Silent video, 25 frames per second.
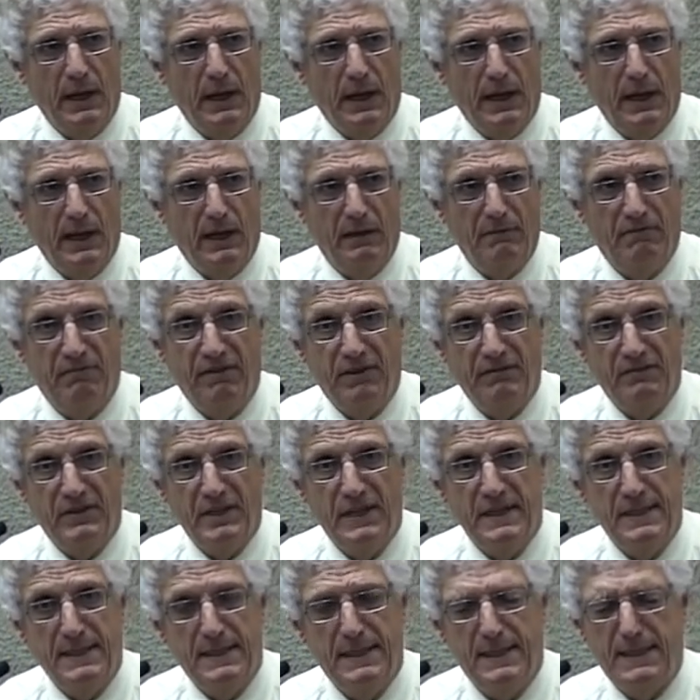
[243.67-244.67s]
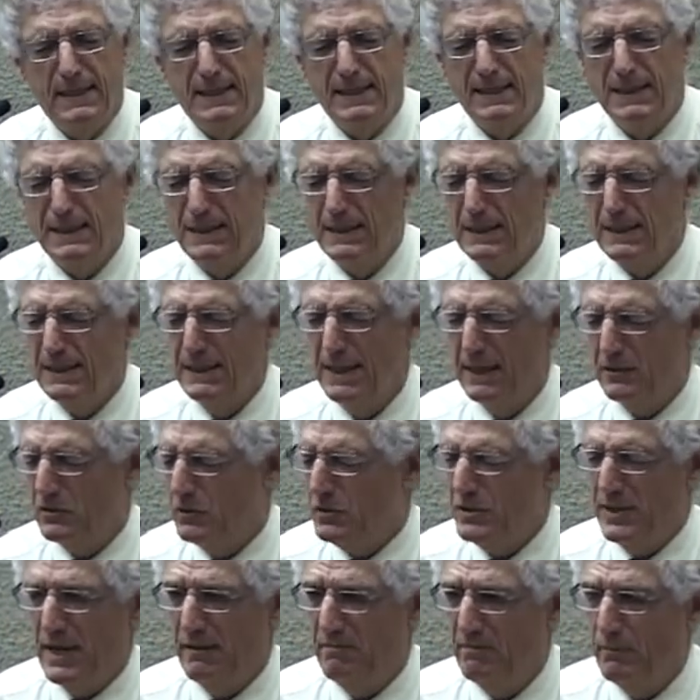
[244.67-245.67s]
and 56
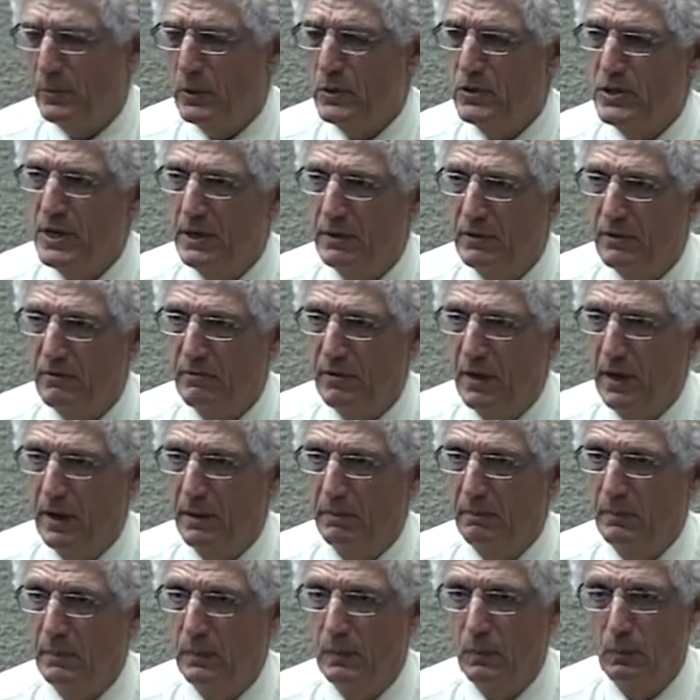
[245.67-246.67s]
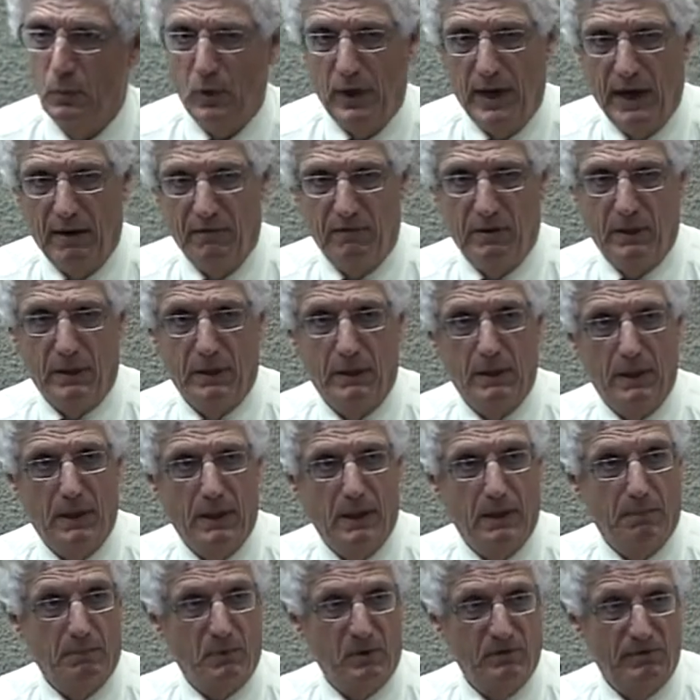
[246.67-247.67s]
or 7% of them were having
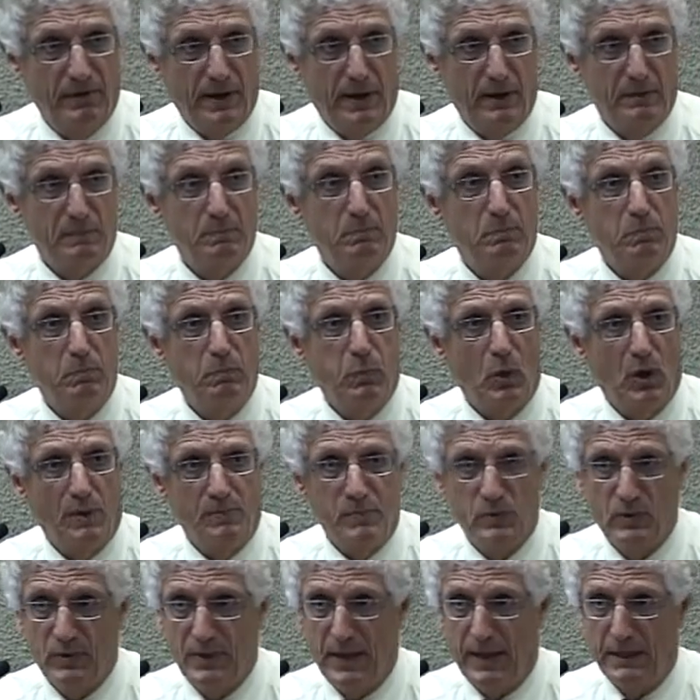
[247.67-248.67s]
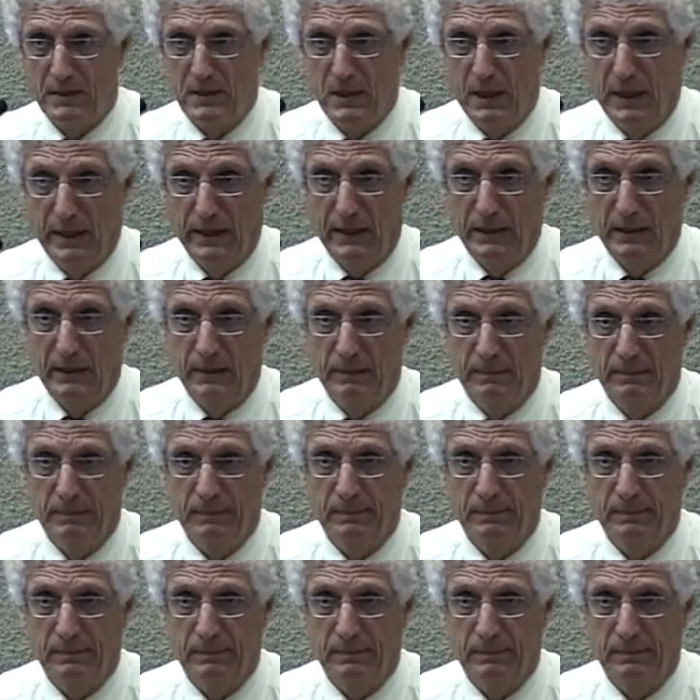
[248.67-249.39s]
profound problems with anxiety.